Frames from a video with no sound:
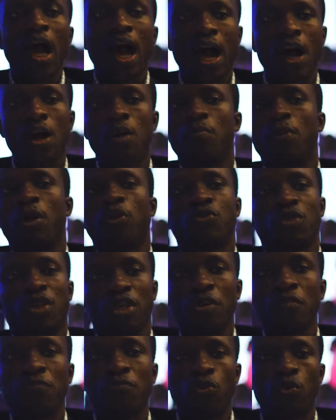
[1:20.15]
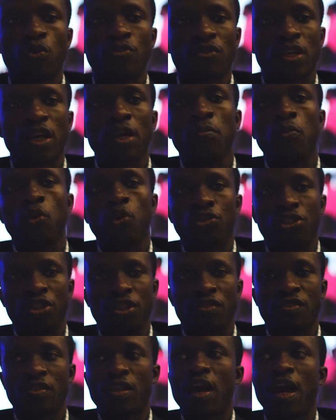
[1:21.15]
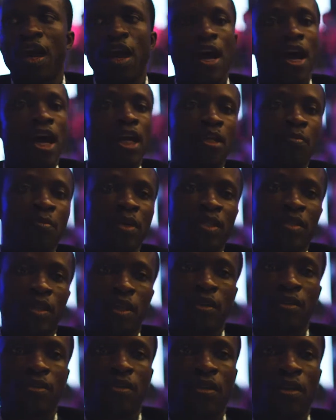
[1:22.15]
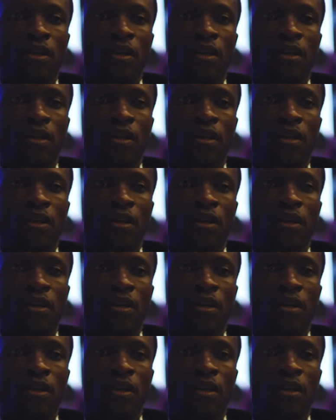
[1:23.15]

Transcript: How about if those emojis are animated?